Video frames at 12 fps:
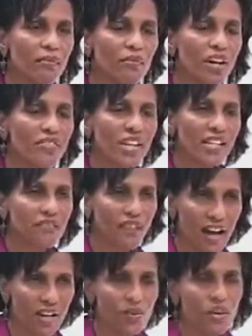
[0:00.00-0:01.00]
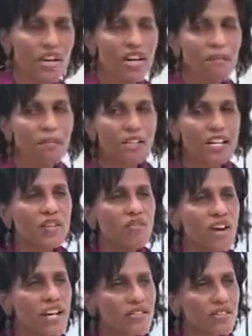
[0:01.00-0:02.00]
assessed value. But in
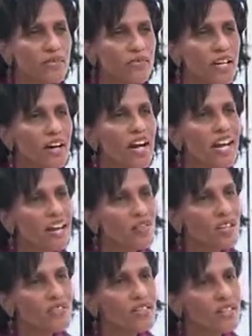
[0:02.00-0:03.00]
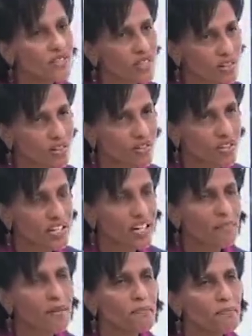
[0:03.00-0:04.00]
real terms, there are areas in this country that
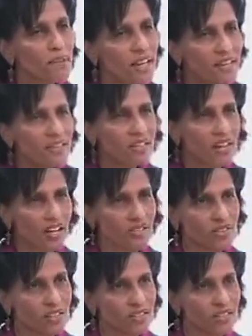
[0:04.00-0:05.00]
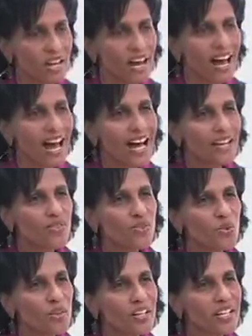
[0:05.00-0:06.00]
have been paying the taxes, and
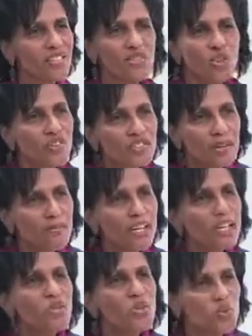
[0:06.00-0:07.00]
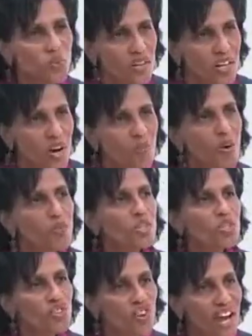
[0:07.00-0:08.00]
so that it's not something new. What we're
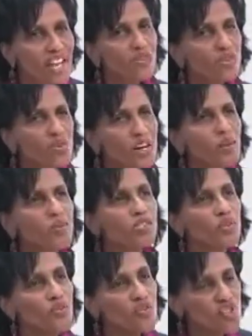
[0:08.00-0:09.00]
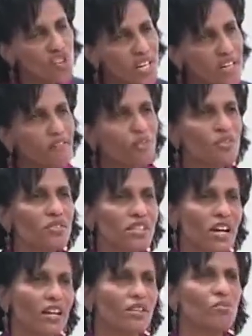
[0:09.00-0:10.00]
trying to do, and I want to reinforce
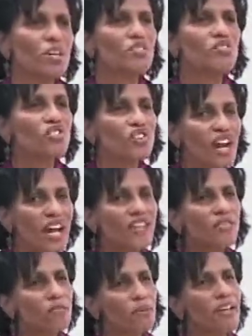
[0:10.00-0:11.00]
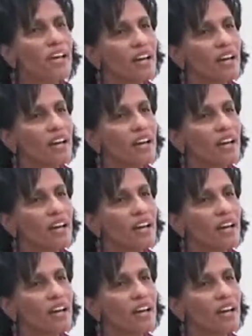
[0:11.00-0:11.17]
that, we are trying to bring